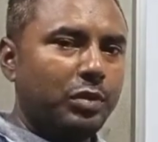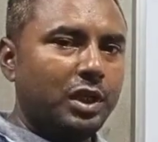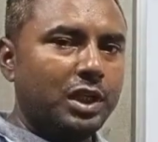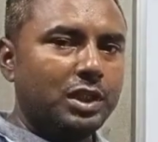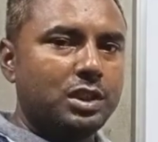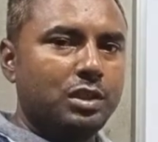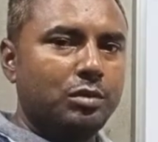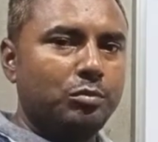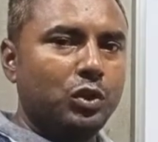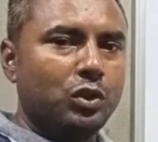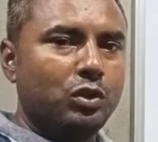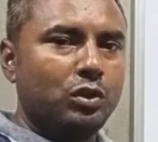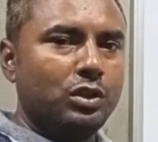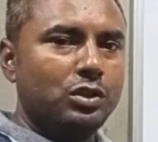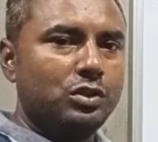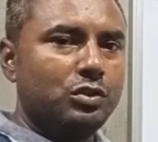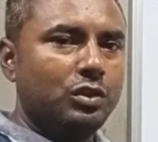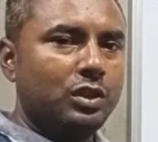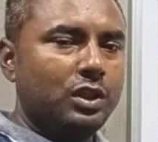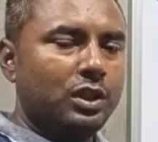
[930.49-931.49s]
the plastic
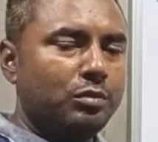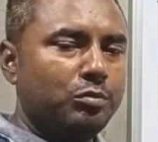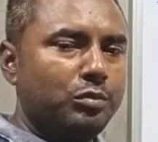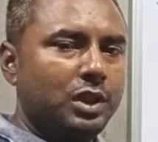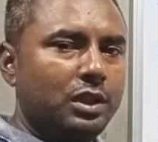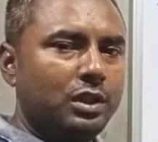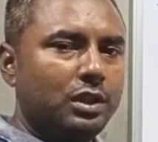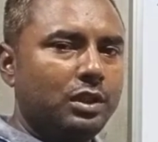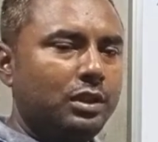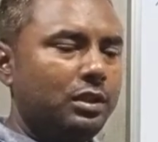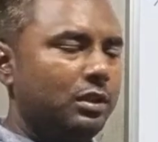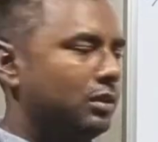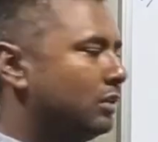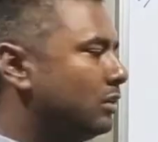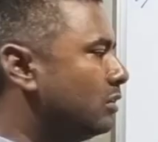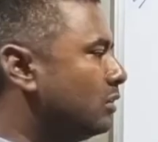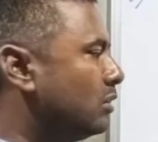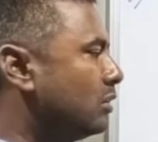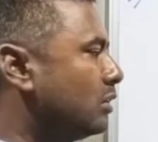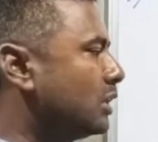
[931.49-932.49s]
bottle is to get
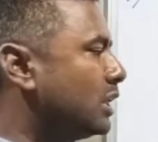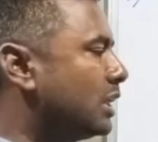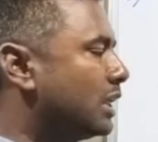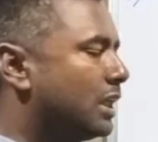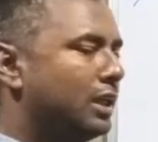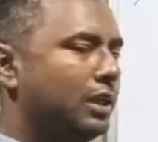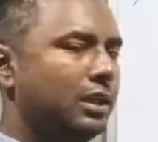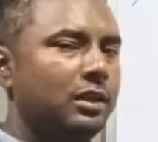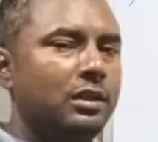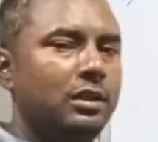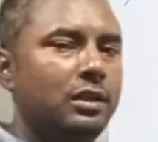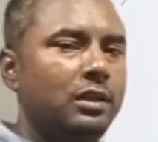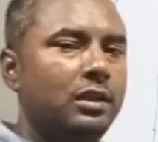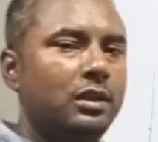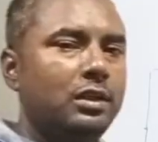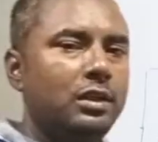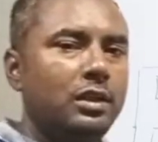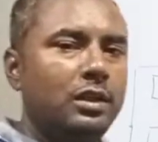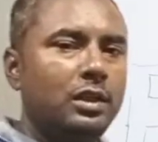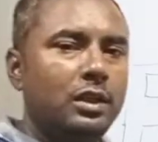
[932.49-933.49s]
melted. On the other
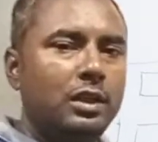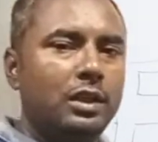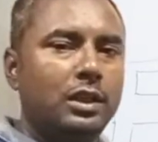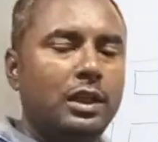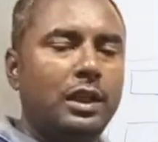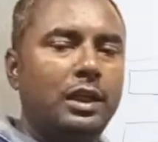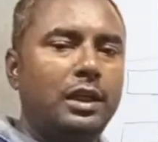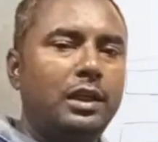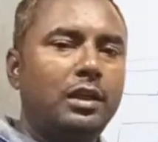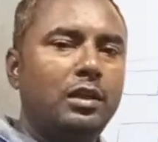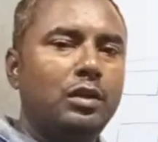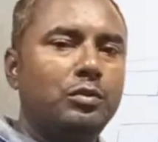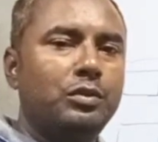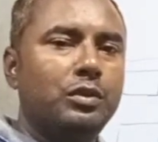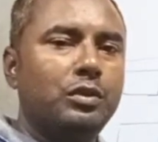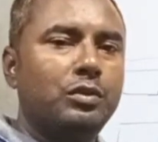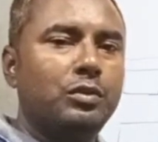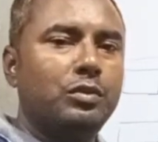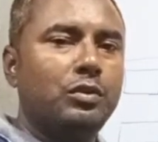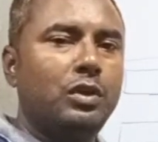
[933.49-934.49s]
hand, the
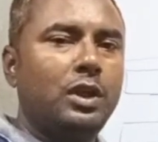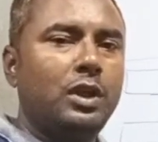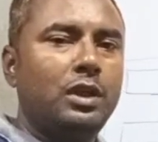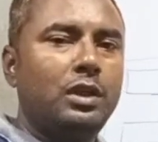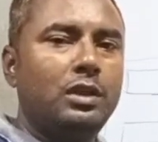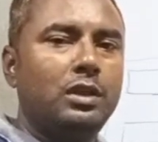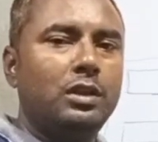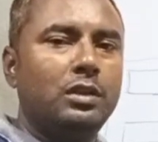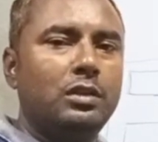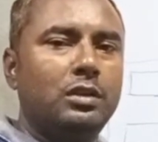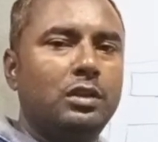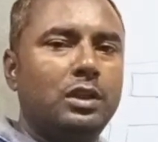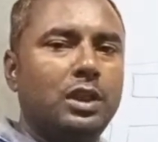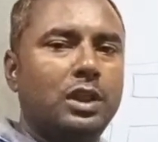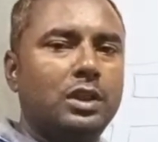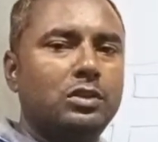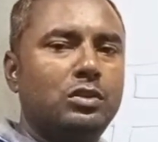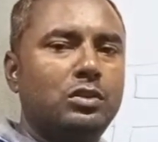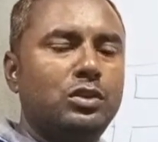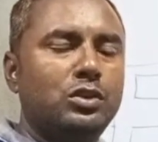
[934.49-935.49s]
handle of a cookware
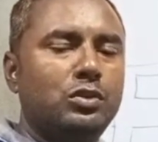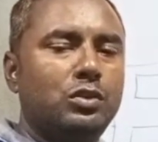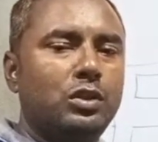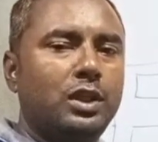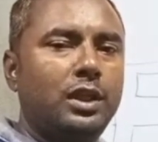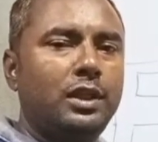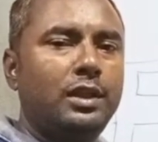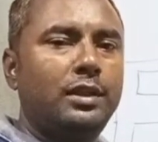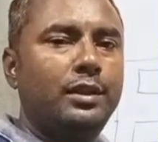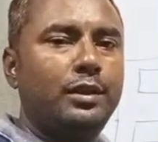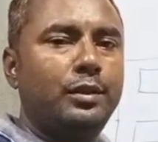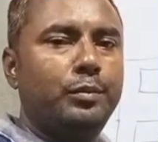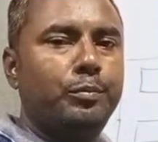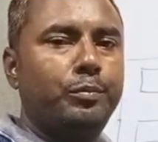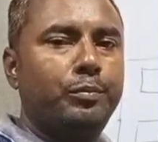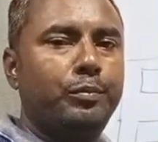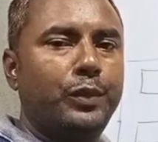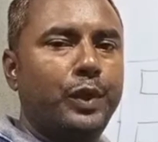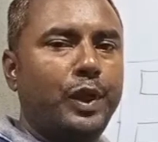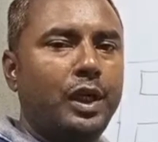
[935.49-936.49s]
doesn't need to
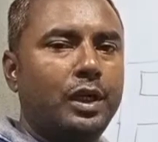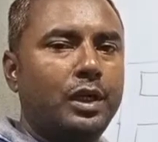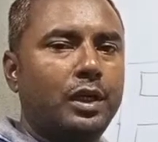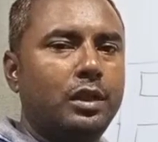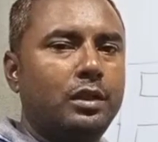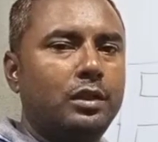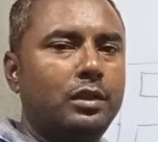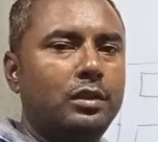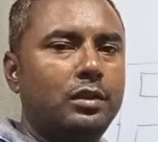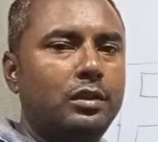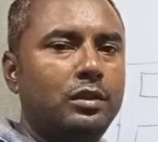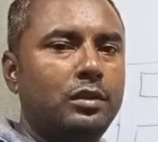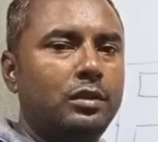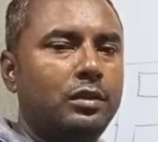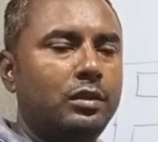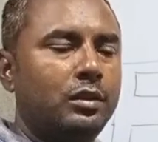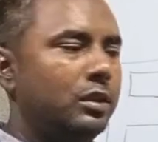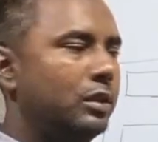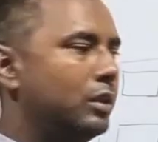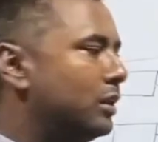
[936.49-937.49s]
get melted,
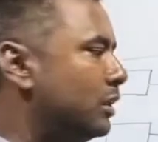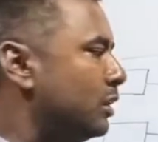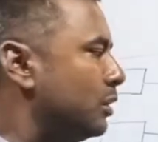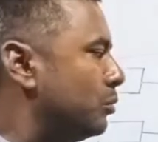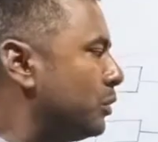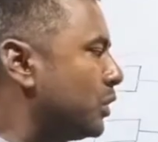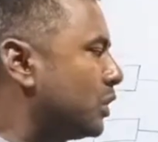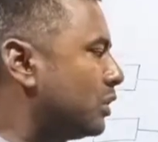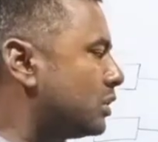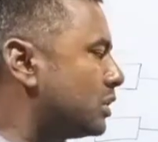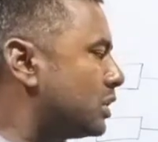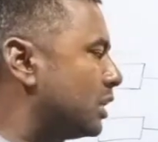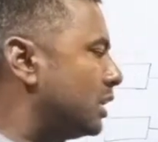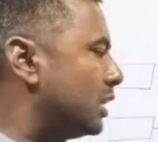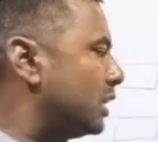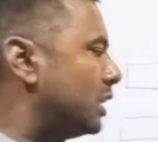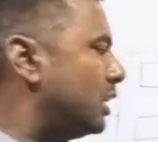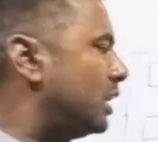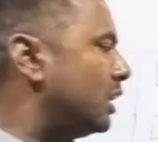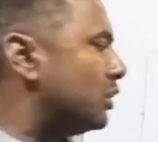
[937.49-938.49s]

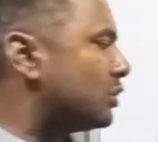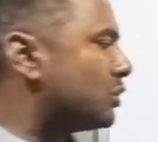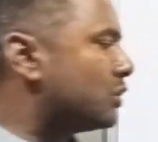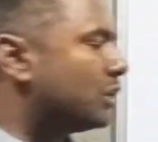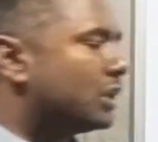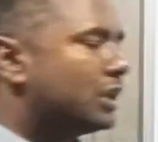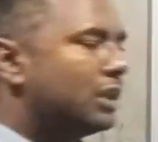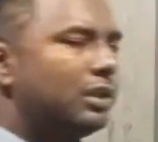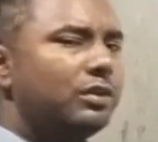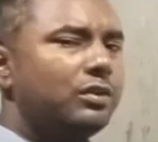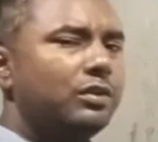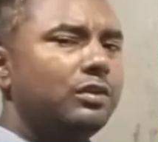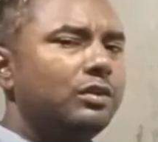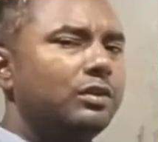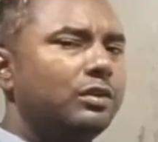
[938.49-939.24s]
because they used to